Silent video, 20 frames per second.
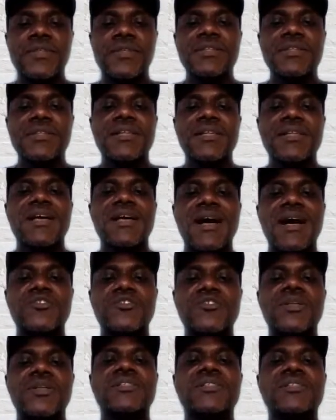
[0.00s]
that
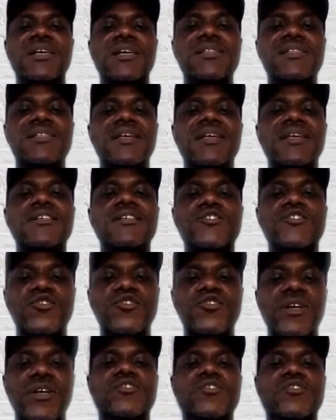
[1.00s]
actually takes the
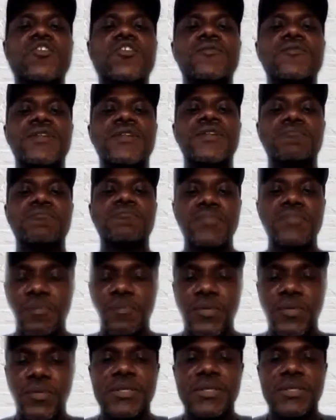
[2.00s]
interest of the
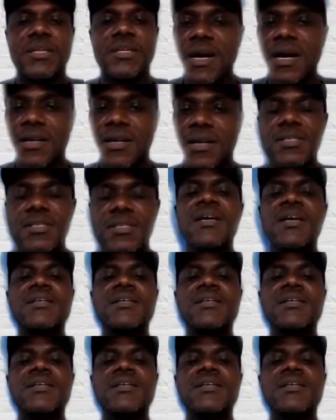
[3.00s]
people in heart.